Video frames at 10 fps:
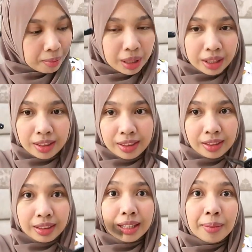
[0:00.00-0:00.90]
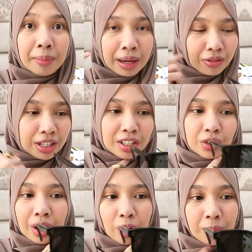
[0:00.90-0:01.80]
But my face
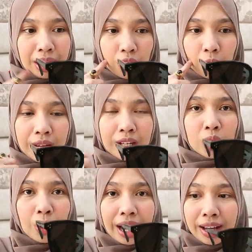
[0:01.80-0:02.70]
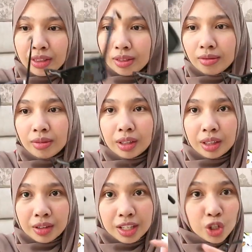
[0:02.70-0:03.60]
is round, by the way, so
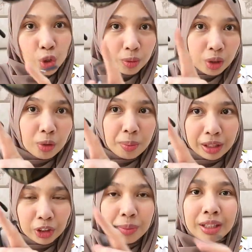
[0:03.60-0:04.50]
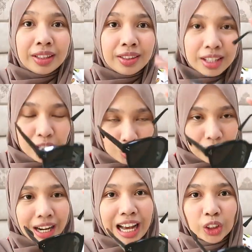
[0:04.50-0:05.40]
this should look better. But this
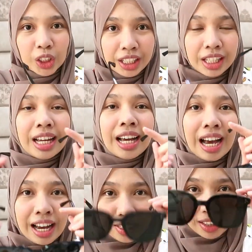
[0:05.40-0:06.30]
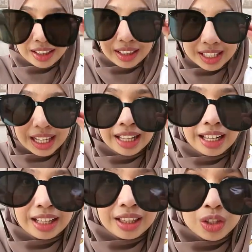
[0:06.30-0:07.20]
one, actually, I
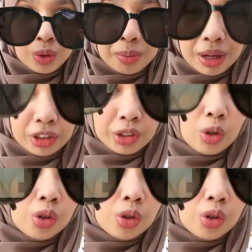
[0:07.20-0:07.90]
like this one better,